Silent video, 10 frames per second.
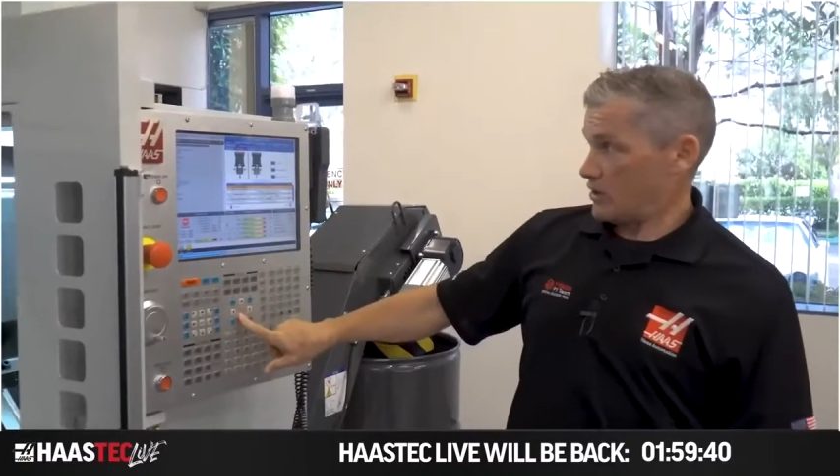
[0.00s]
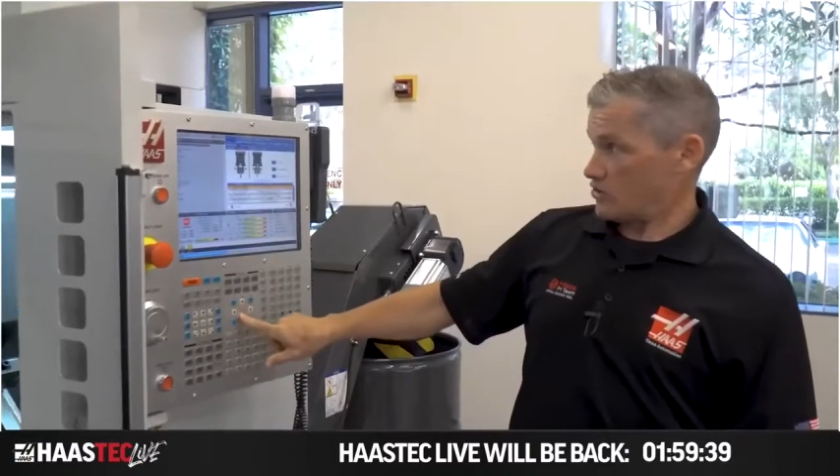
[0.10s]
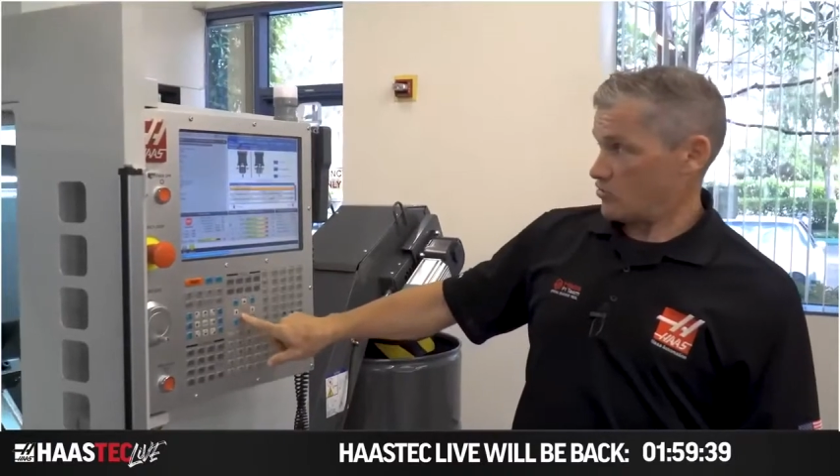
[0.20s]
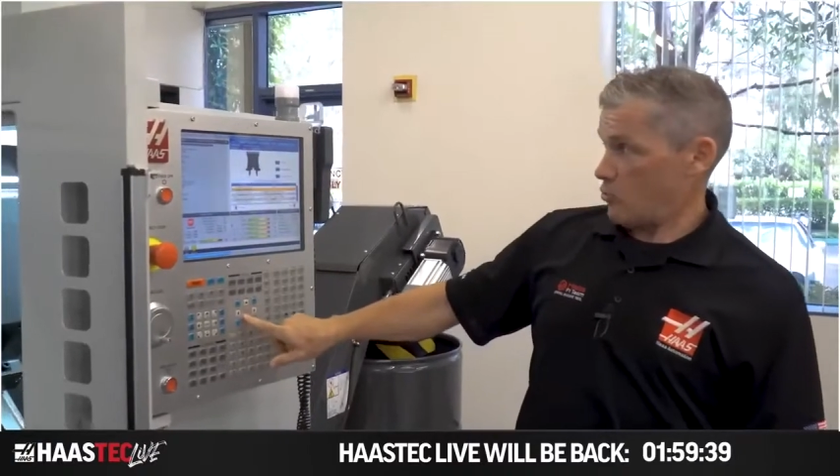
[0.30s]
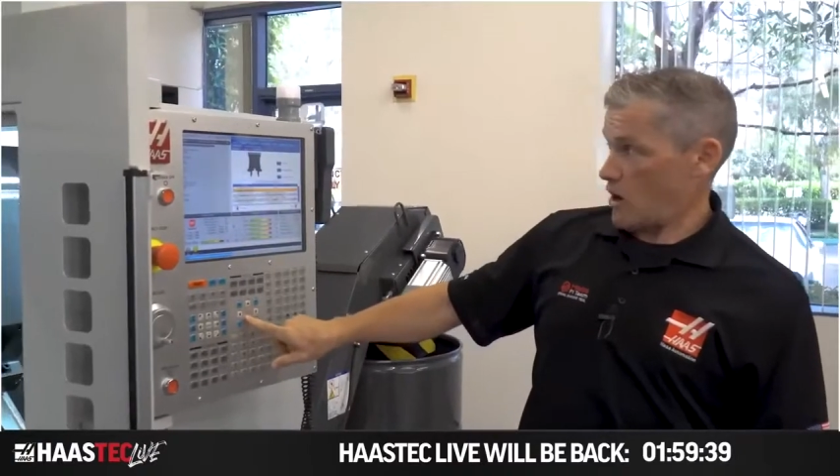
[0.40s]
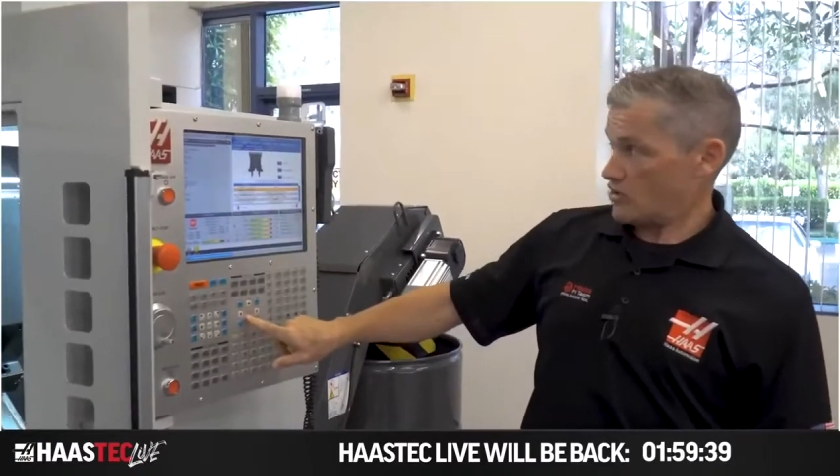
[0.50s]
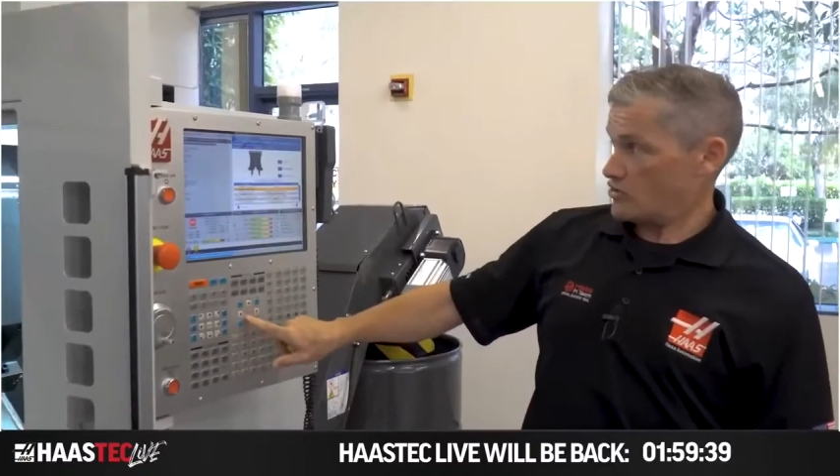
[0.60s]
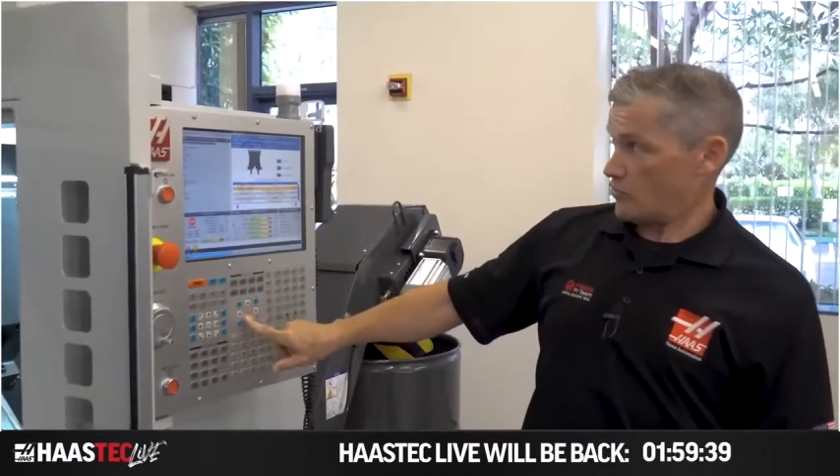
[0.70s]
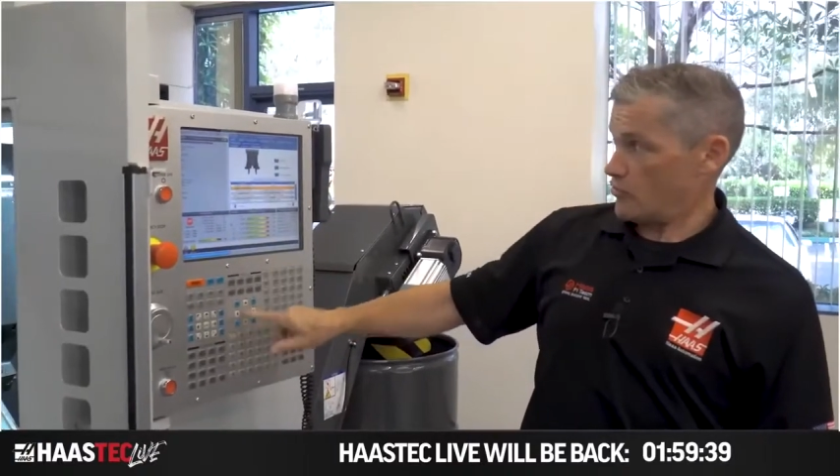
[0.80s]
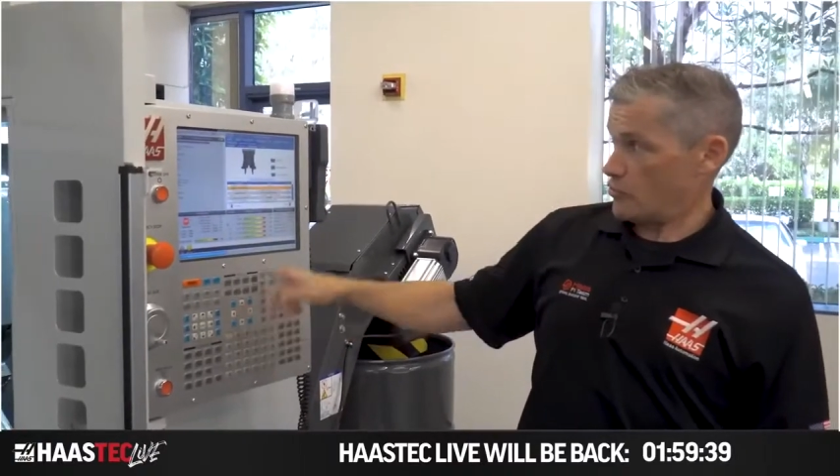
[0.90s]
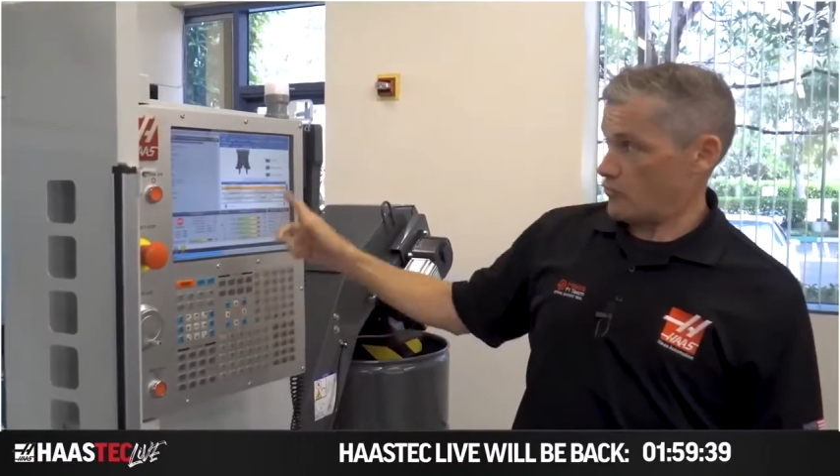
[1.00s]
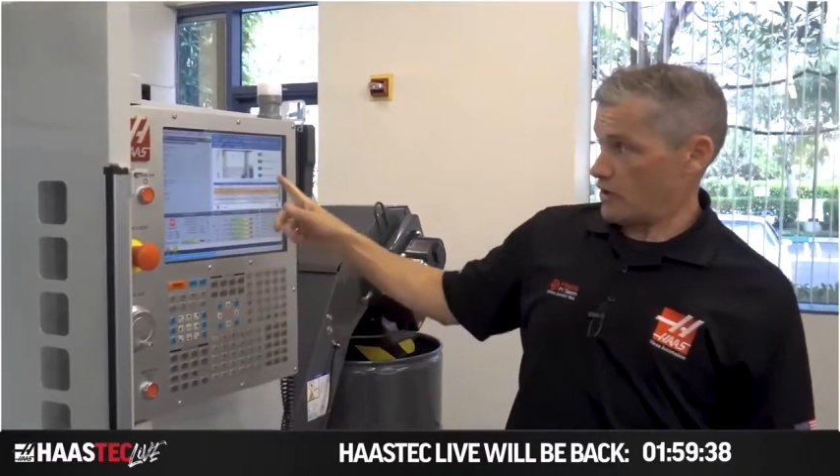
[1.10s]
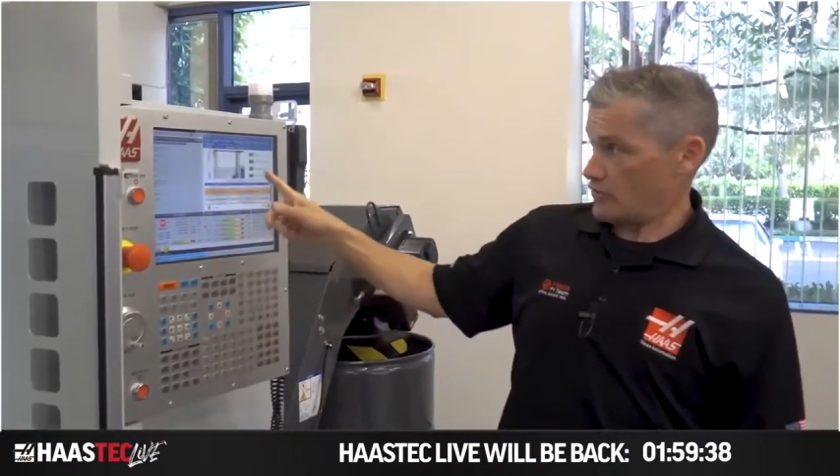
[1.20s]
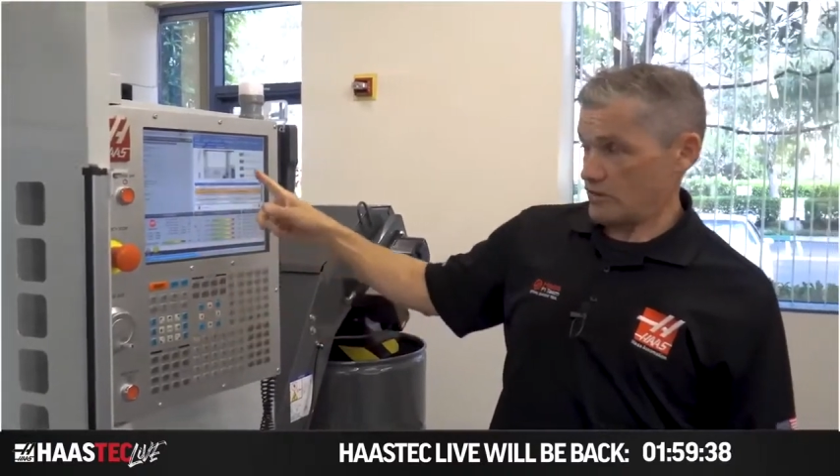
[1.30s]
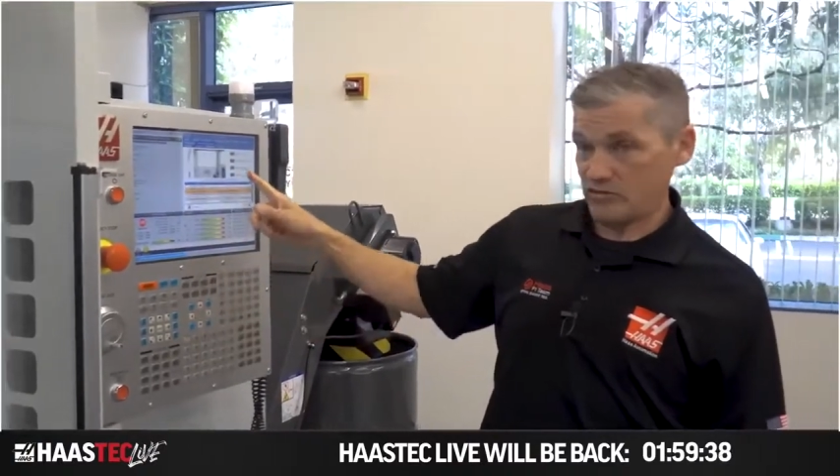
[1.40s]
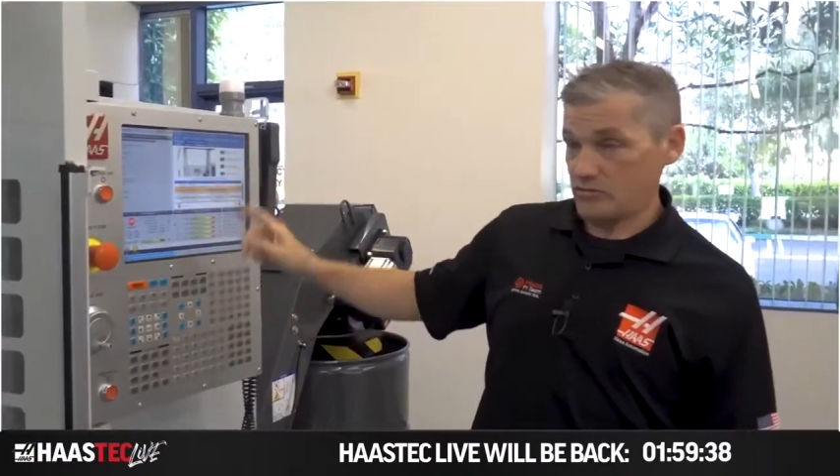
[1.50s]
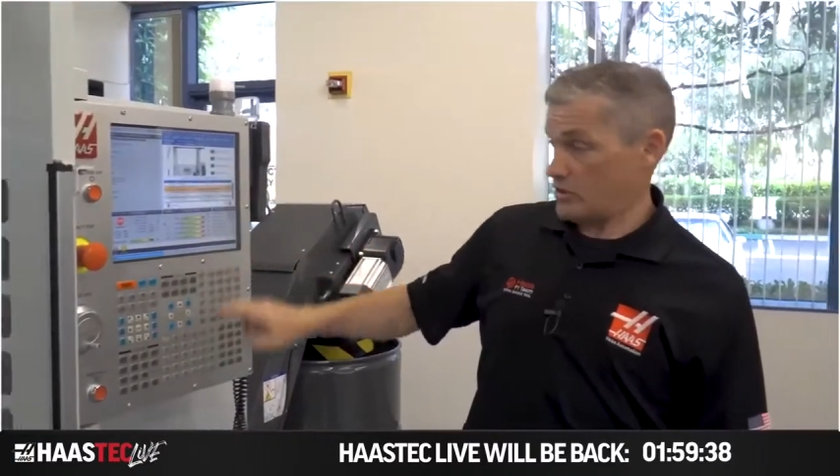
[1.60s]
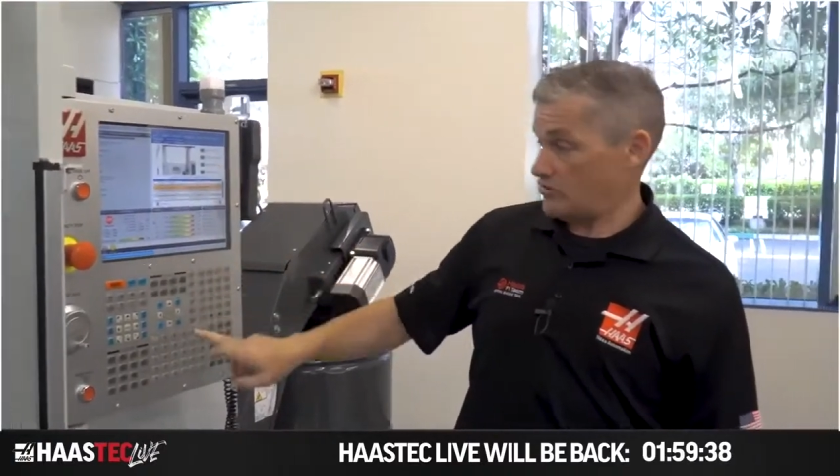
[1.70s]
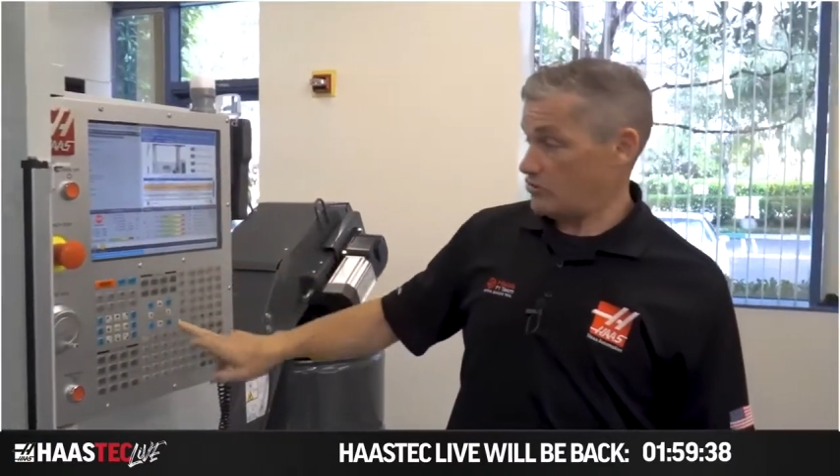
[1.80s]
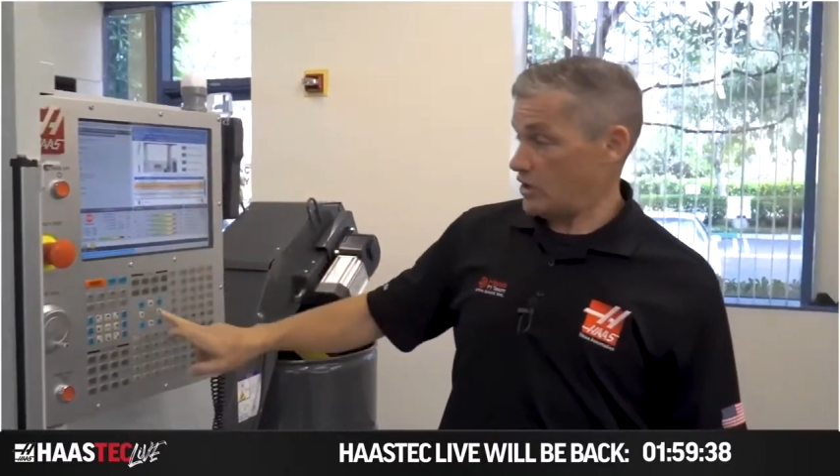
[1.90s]
It just walks you through. I've got these,
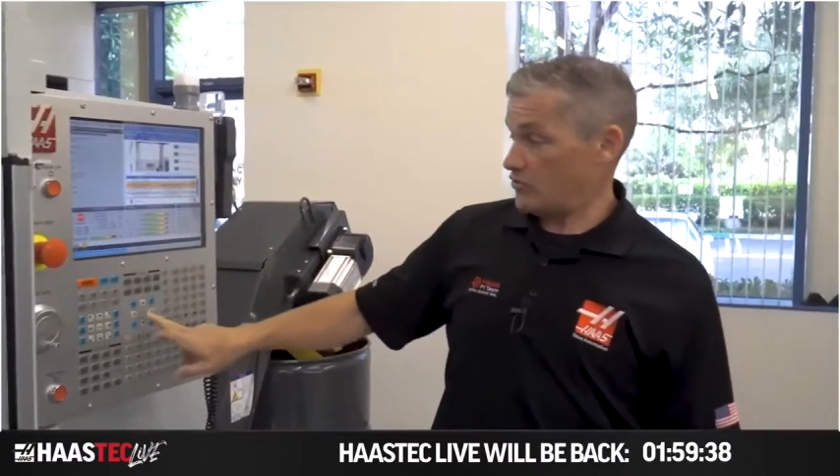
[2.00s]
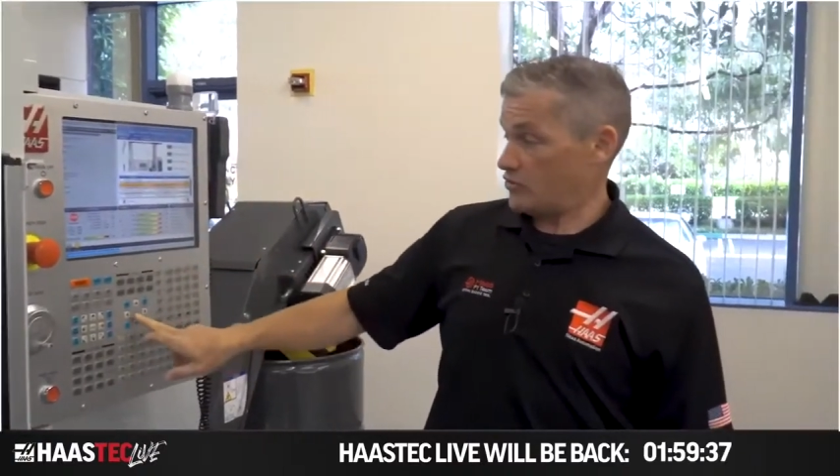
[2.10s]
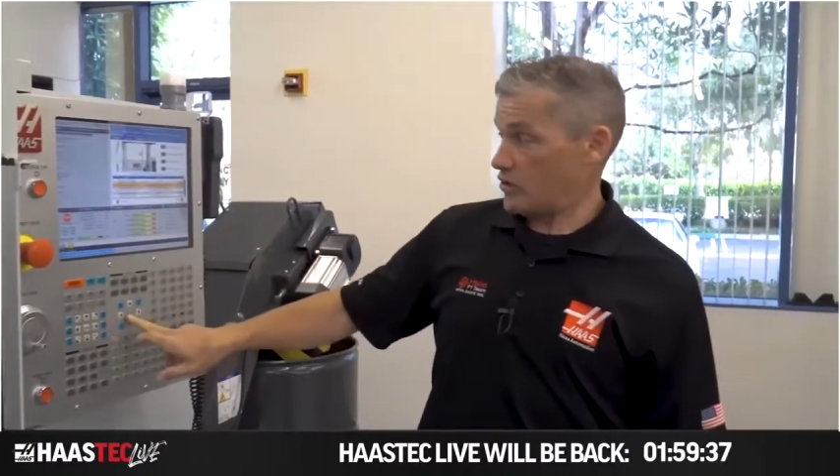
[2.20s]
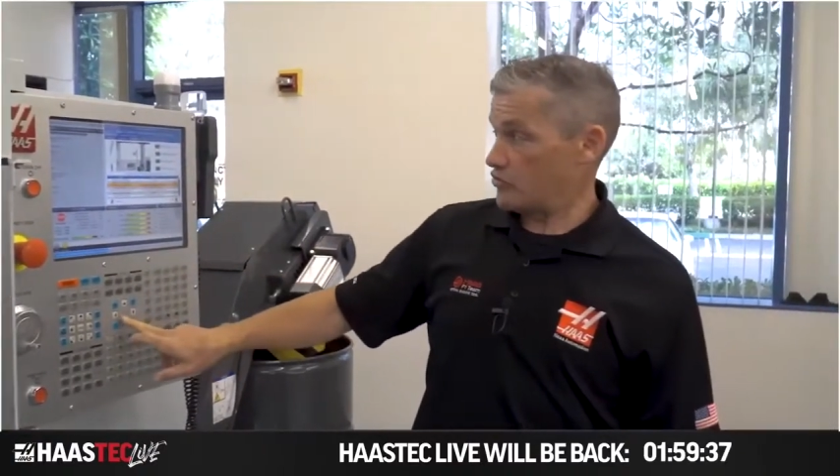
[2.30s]
these GIFs